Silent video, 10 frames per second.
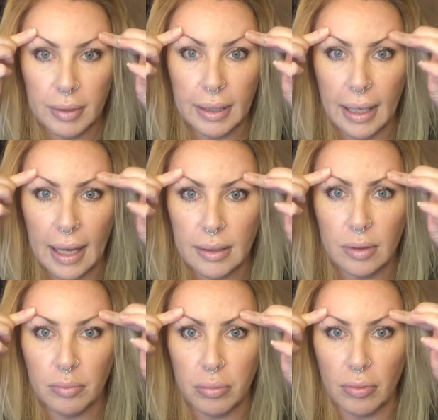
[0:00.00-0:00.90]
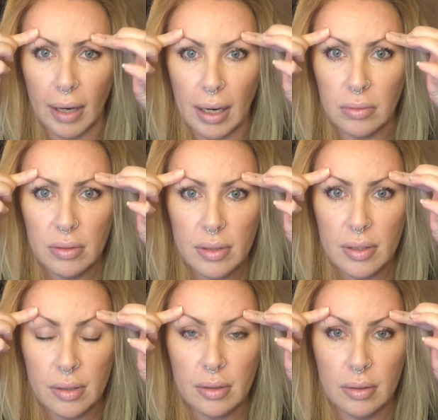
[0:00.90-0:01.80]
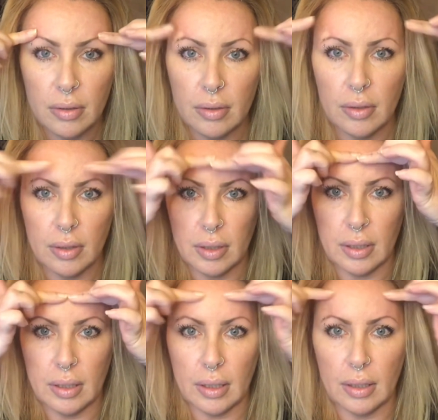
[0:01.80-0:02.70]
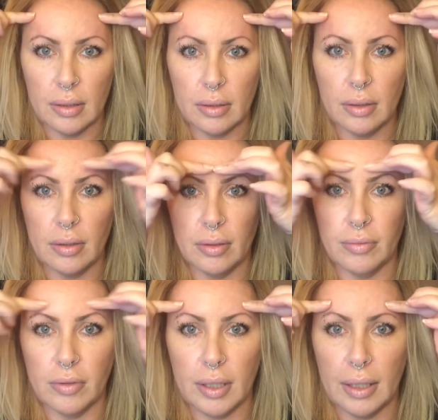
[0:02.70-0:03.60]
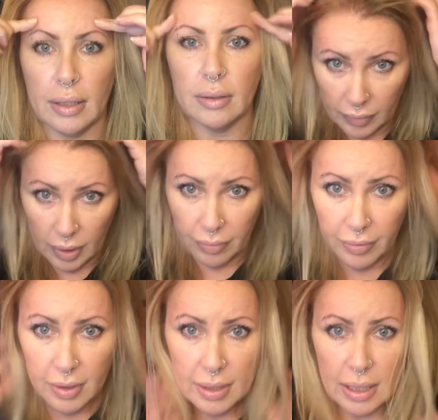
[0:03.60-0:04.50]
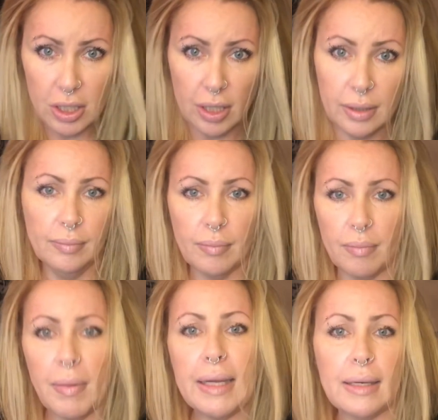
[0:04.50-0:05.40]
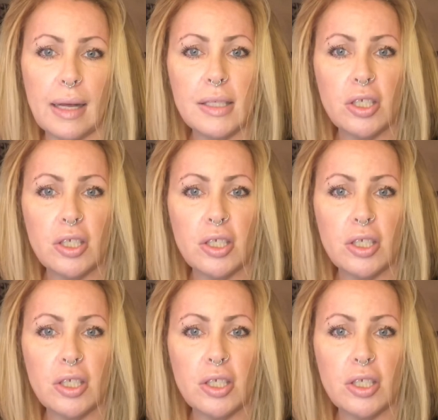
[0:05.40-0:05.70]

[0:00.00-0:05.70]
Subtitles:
end brows and the forehead. The first session made a nice